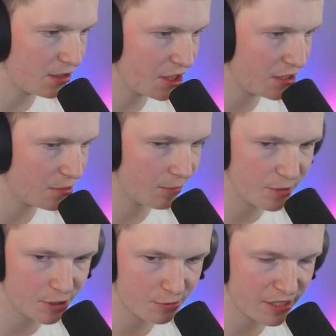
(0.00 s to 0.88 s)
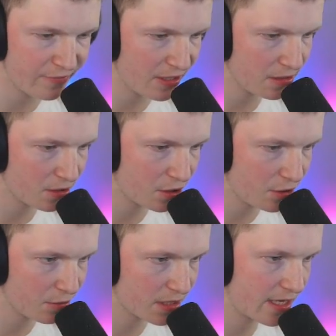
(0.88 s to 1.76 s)
and gents, when we do Tivat
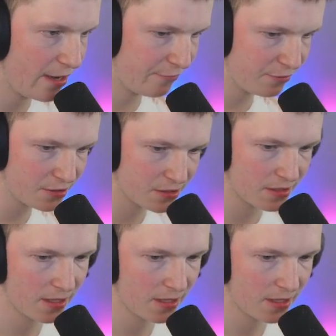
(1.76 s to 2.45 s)
to Skiathos,